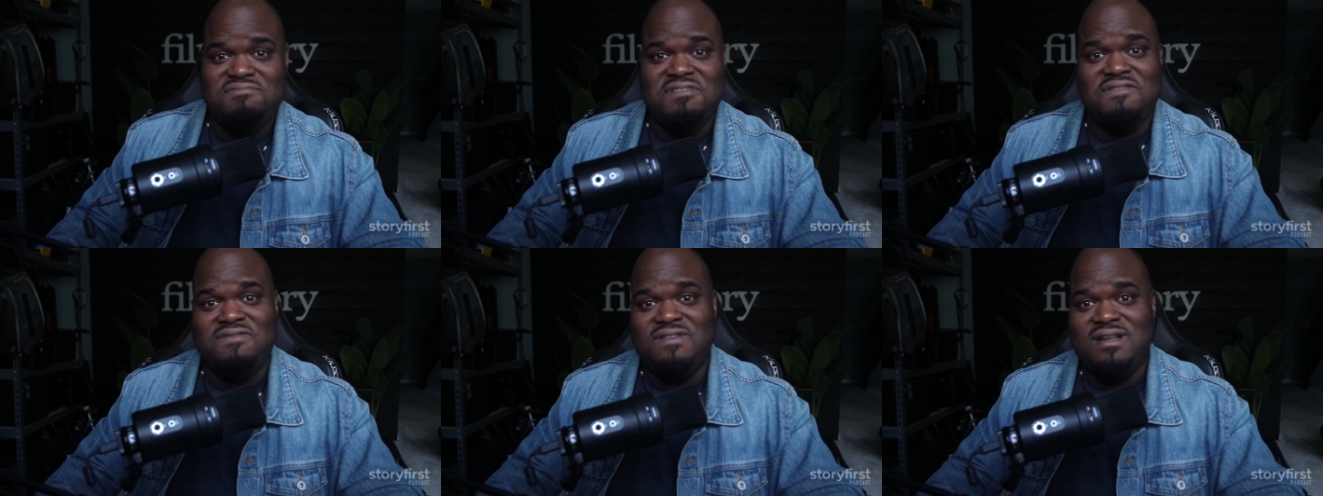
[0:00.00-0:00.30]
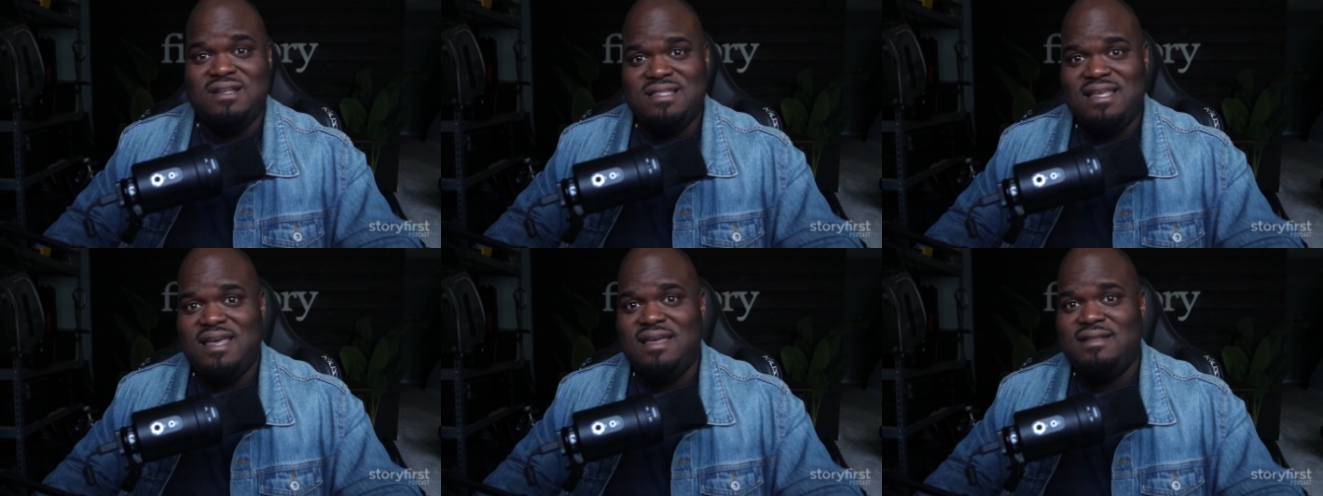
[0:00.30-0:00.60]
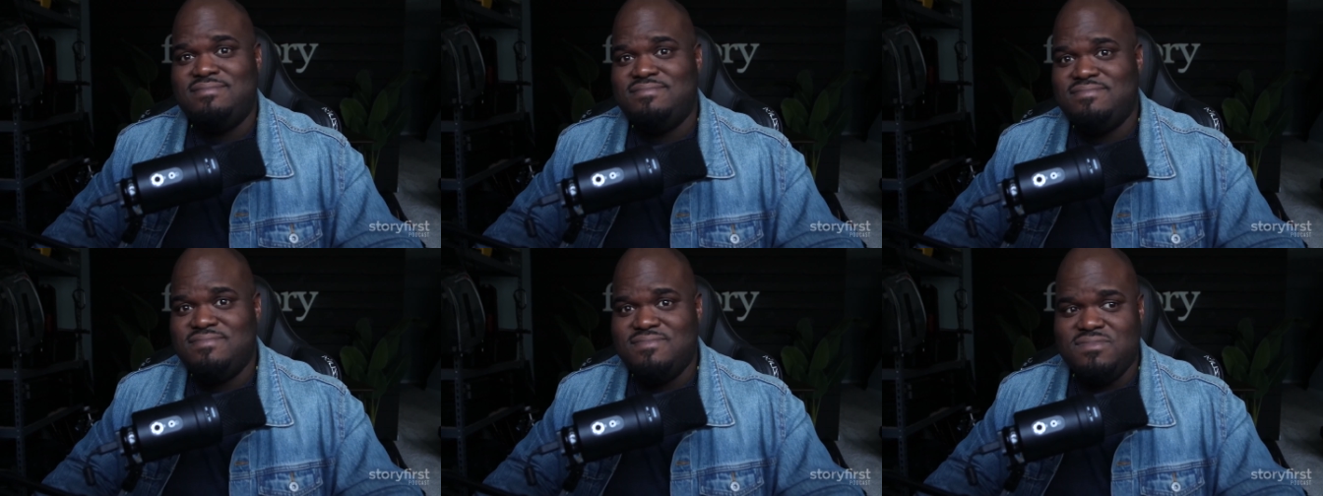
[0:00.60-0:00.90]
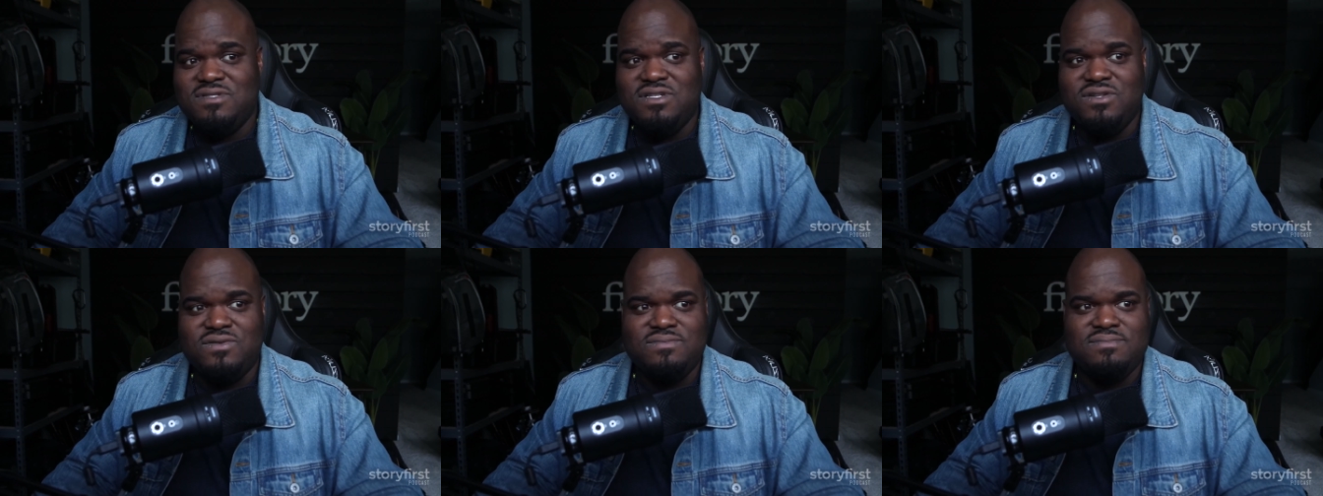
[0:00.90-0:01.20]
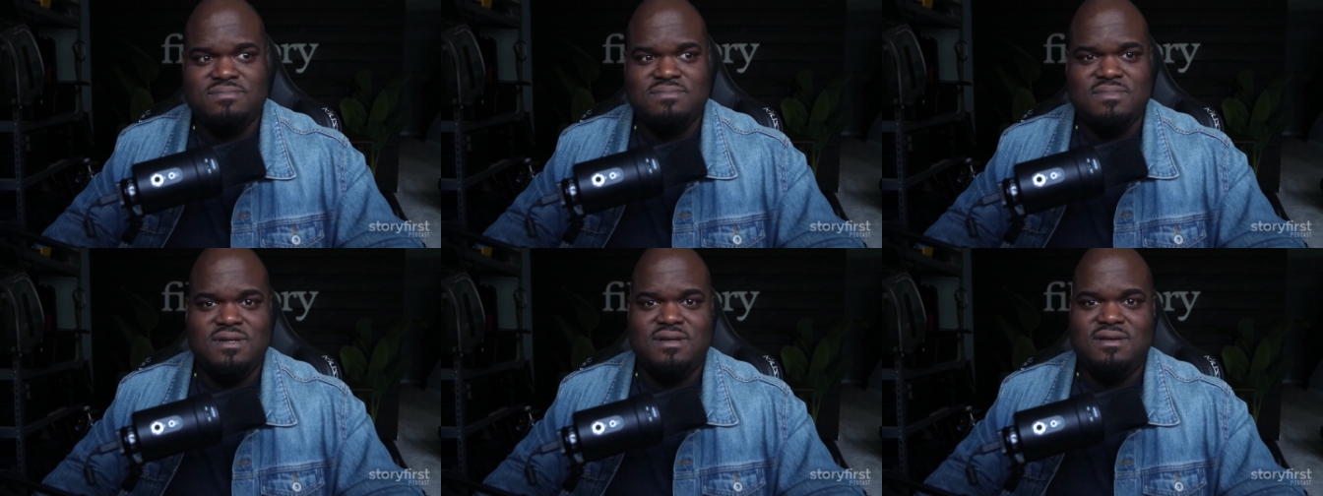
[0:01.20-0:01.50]
If not that,
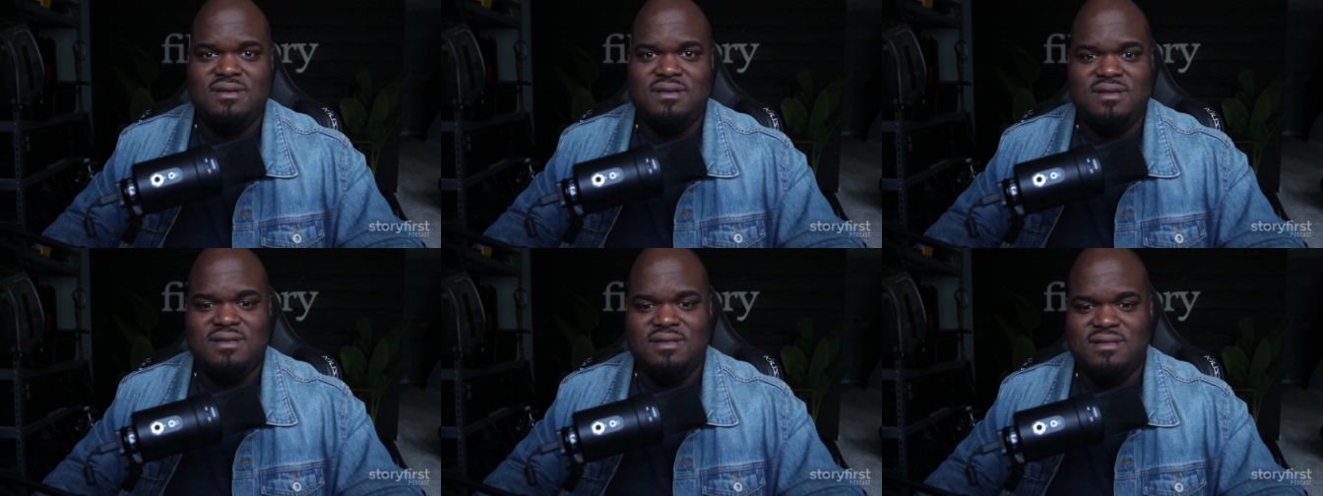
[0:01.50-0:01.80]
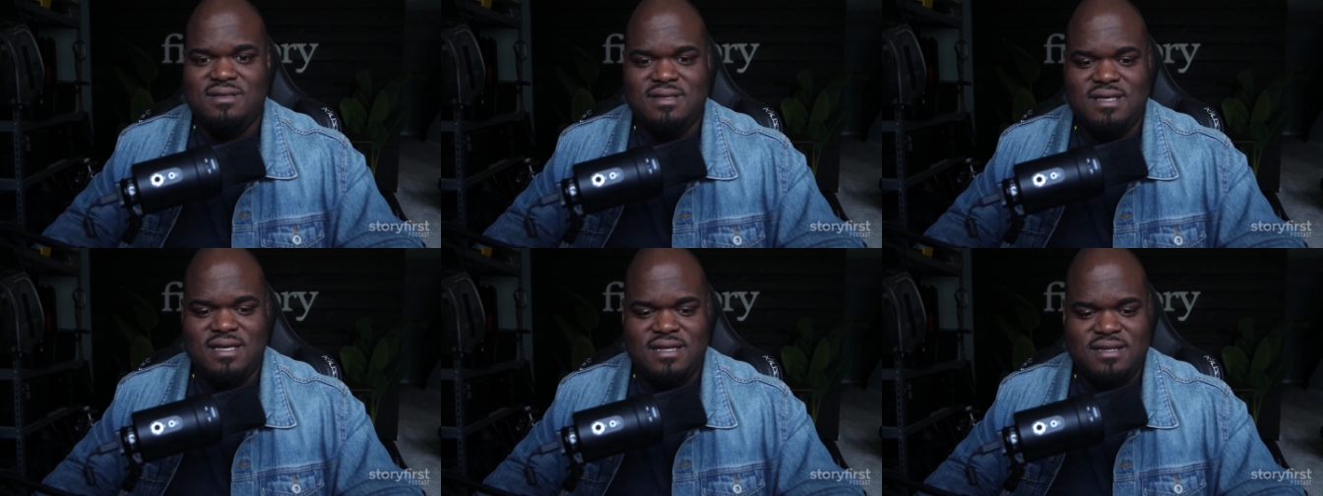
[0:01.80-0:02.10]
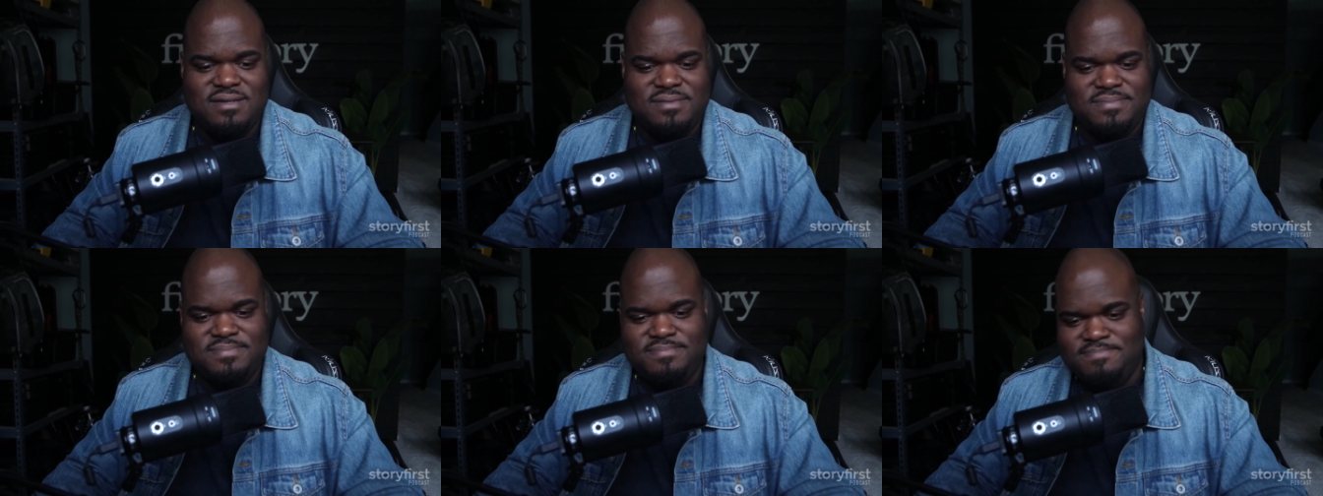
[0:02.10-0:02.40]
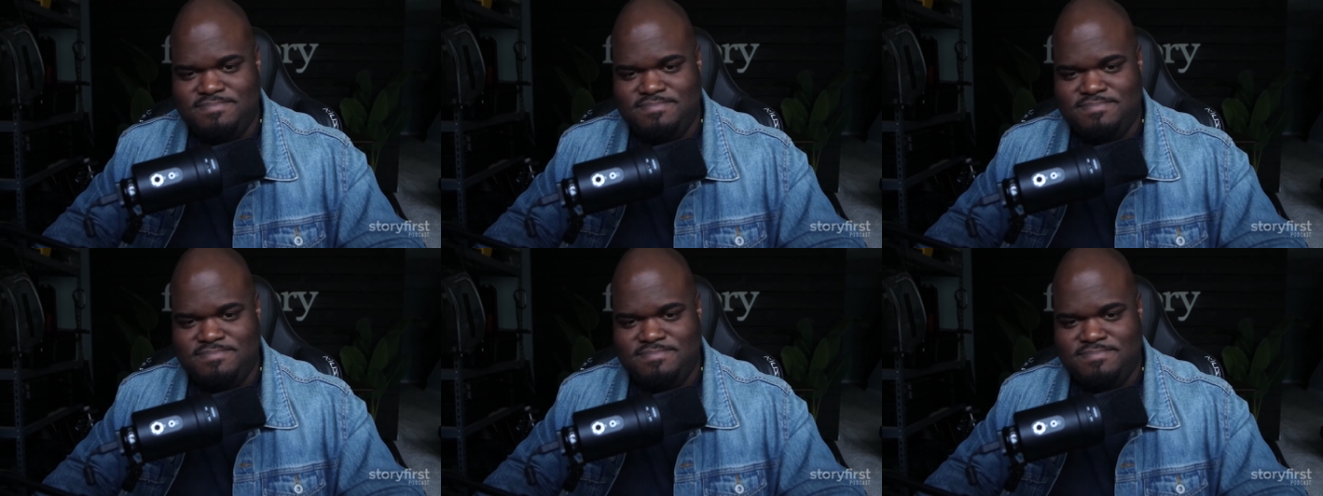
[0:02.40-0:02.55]
get a